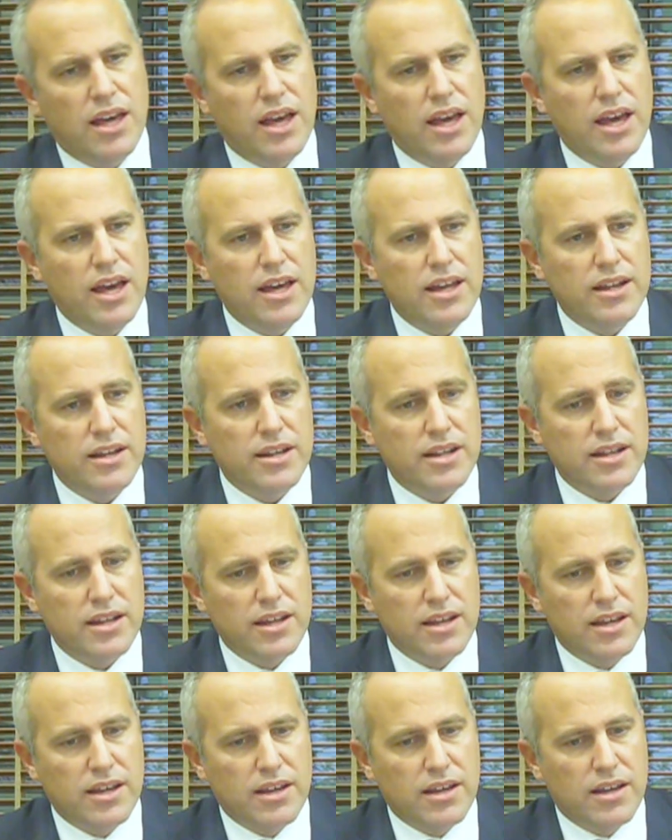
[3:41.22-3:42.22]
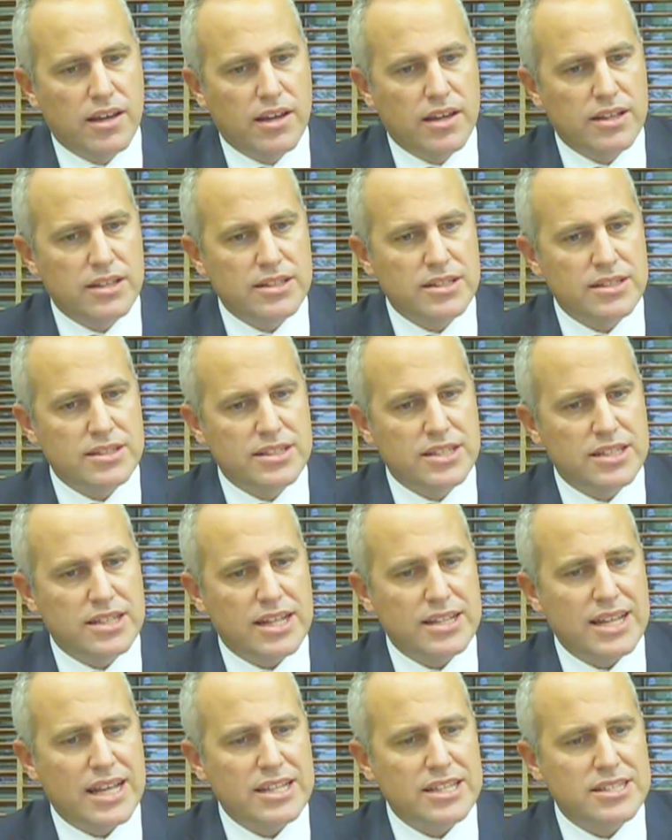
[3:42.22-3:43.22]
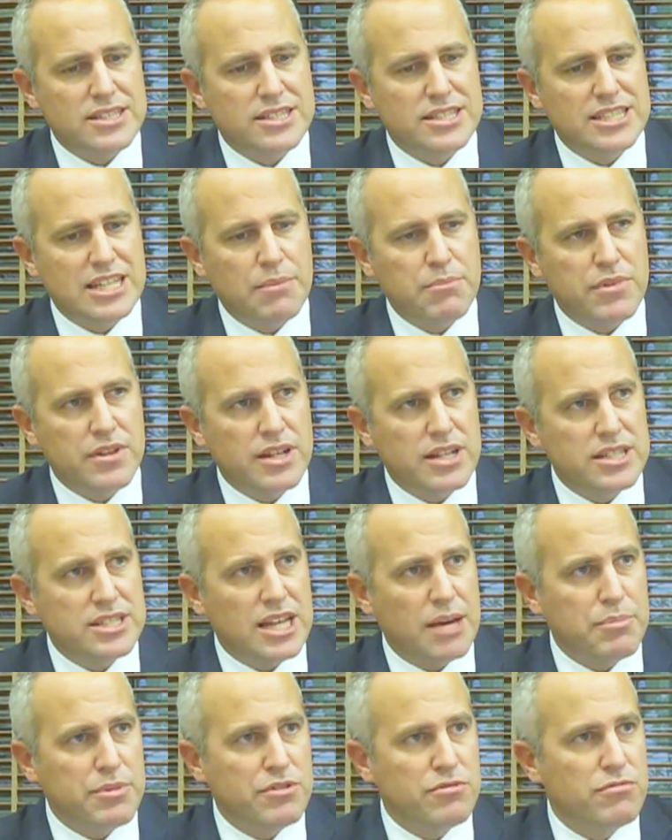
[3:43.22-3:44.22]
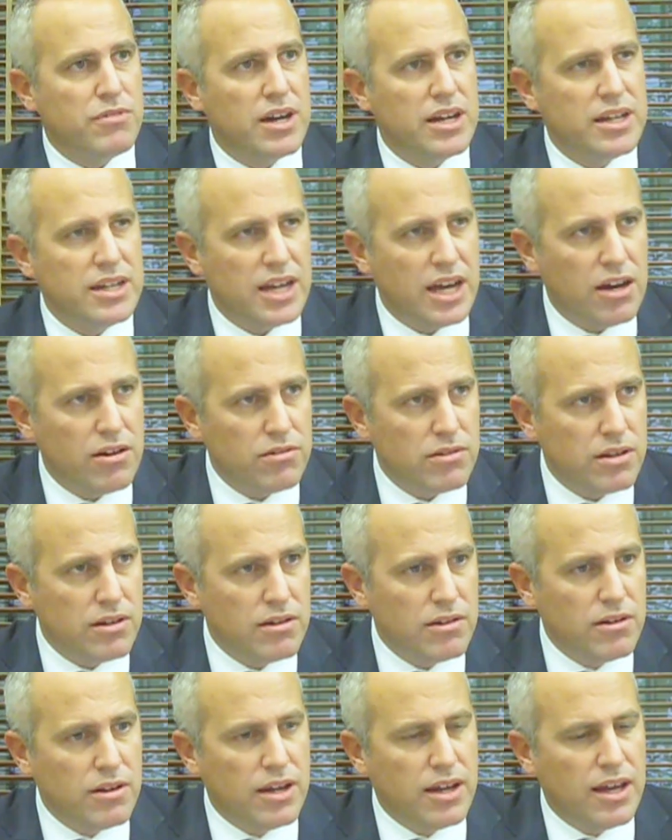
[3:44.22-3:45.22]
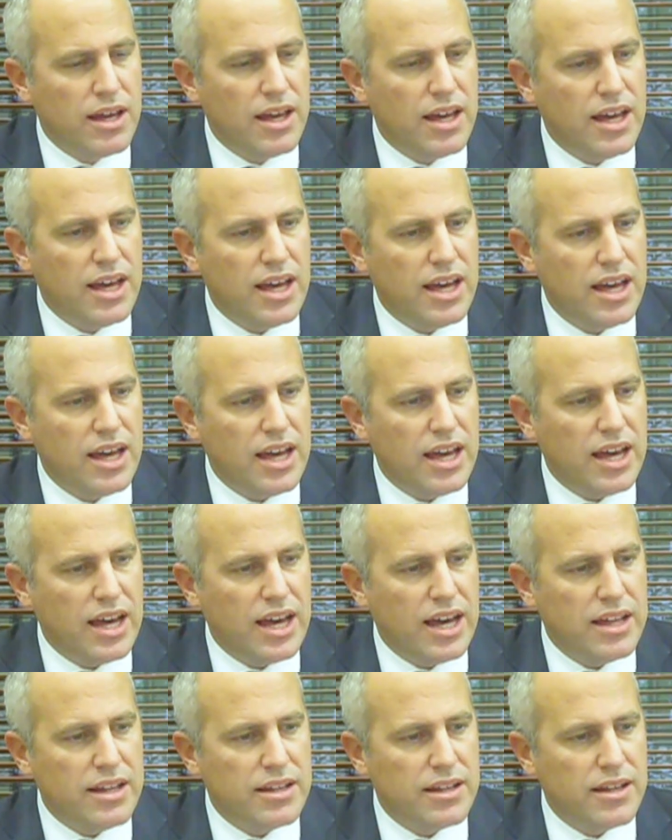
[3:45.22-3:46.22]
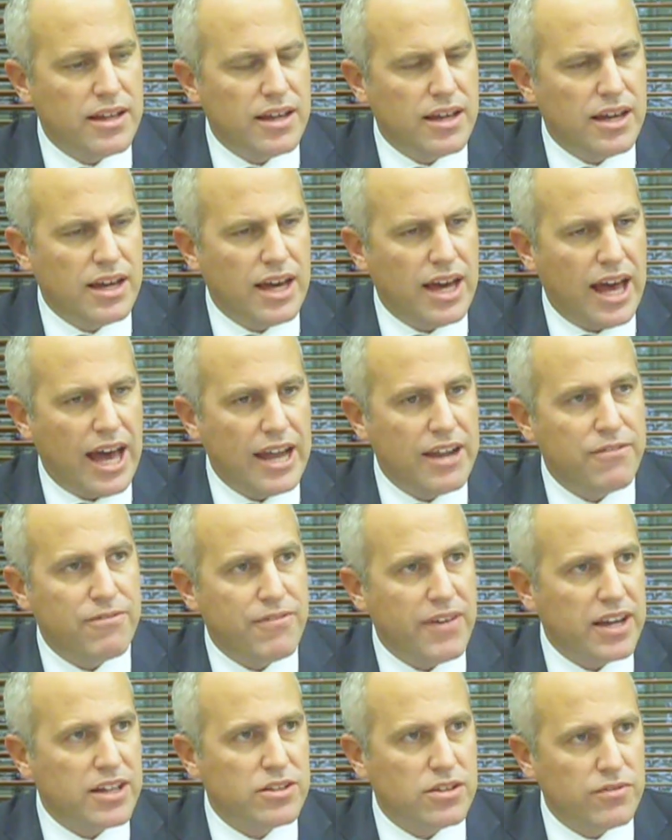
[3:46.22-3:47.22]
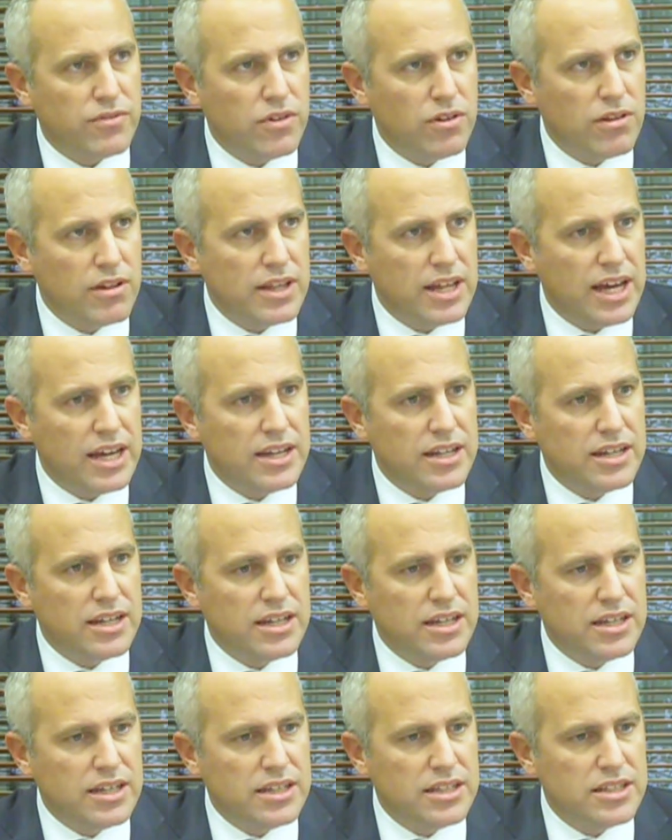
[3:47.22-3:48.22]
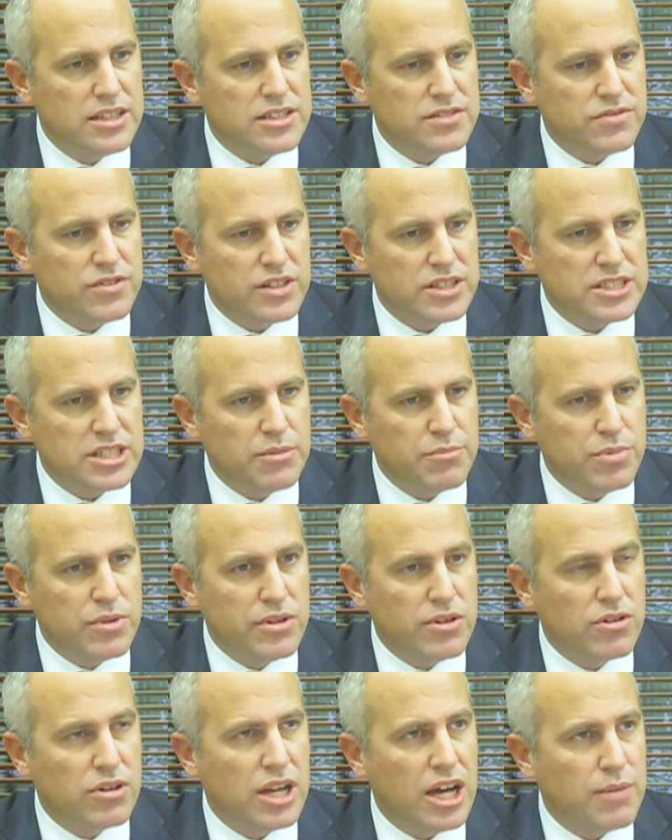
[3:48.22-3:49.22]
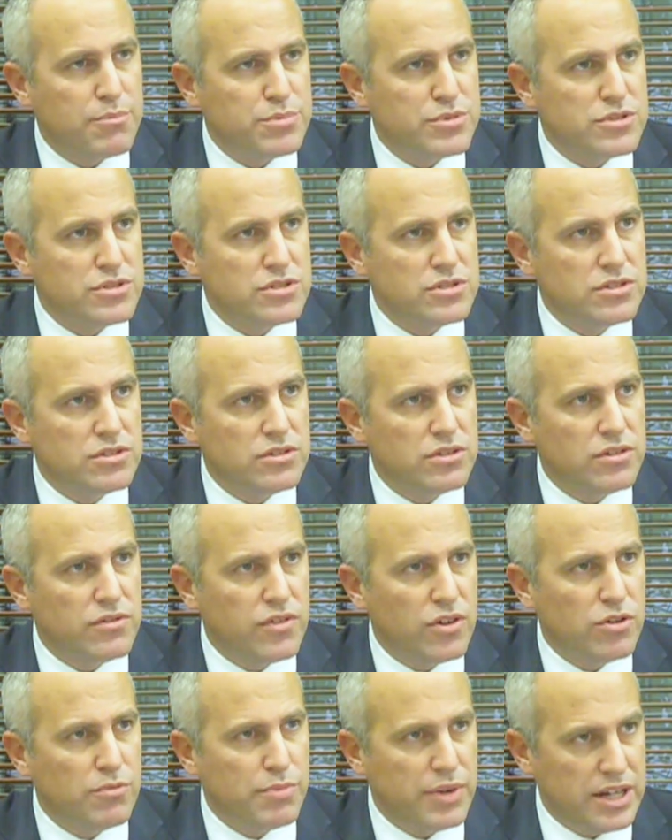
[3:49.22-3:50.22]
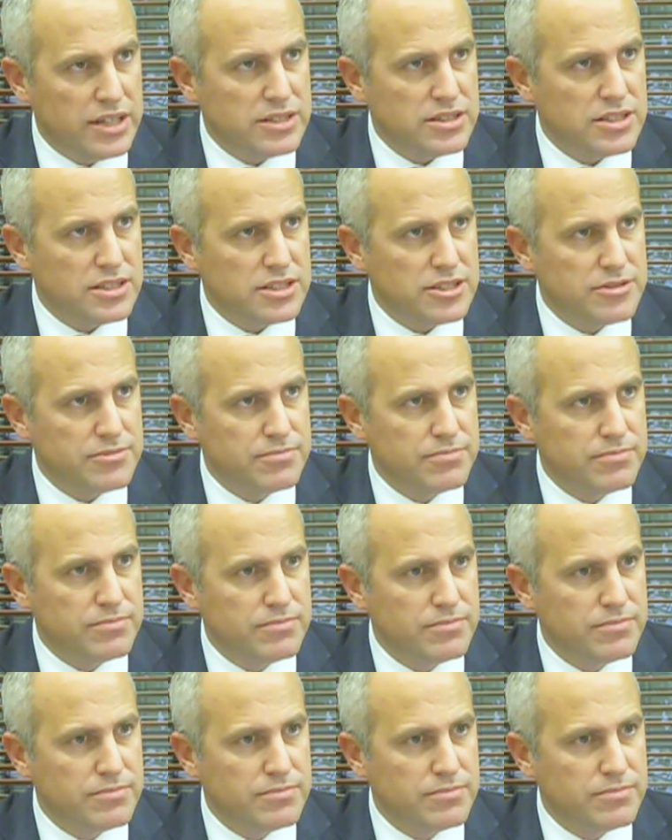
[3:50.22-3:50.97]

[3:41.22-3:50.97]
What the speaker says: And that is something that is happening right now, and an effect of all that is, for example, the collapse of oil prices.